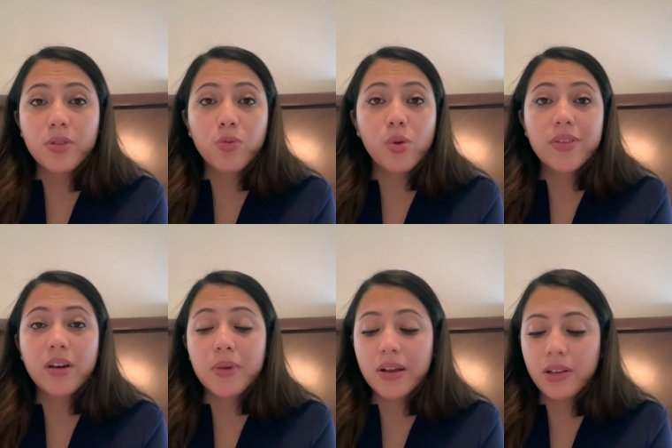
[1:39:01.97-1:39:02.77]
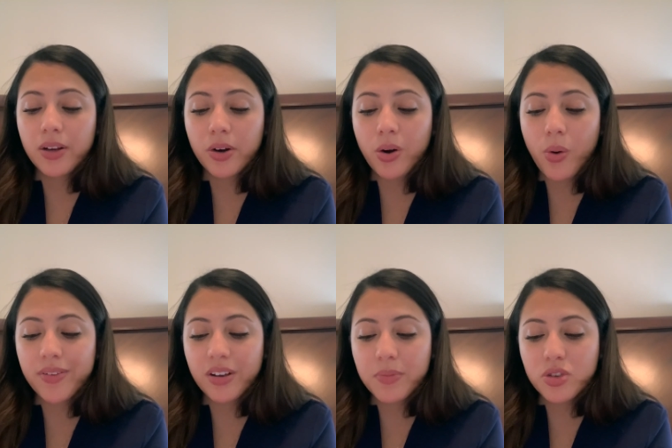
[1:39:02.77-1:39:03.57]
fluid's going to be clear, or
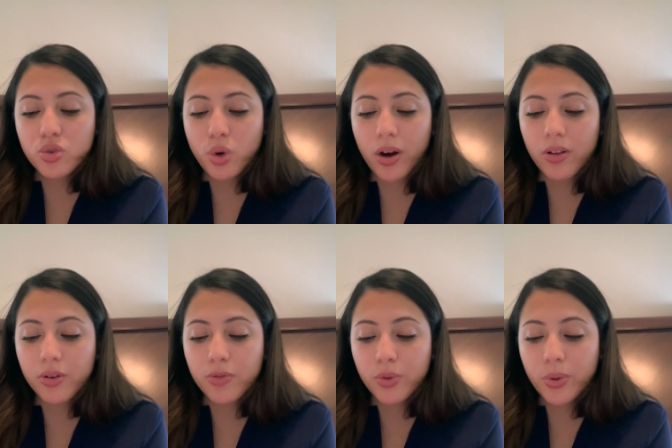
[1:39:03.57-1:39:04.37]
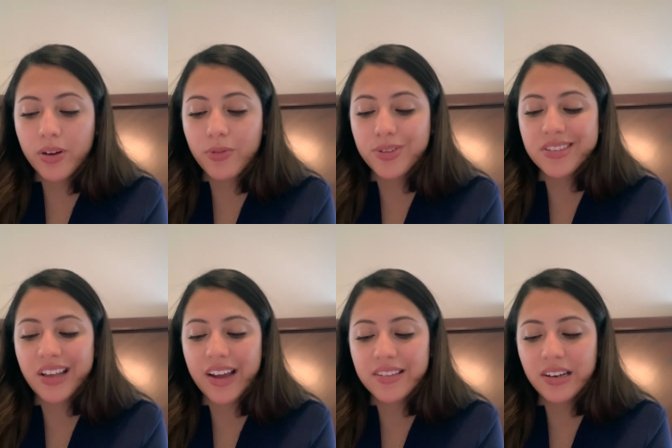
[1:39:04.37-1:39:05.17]
it's going to be straw-colored fluid, versus
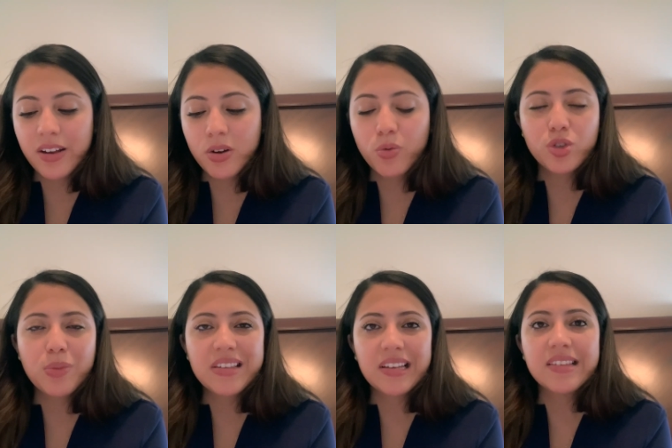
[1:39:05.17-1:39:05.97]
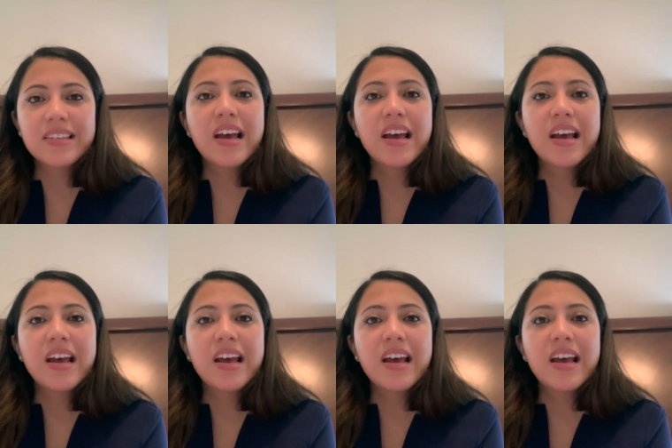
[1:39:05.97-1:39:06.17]
exudative, which makes sense.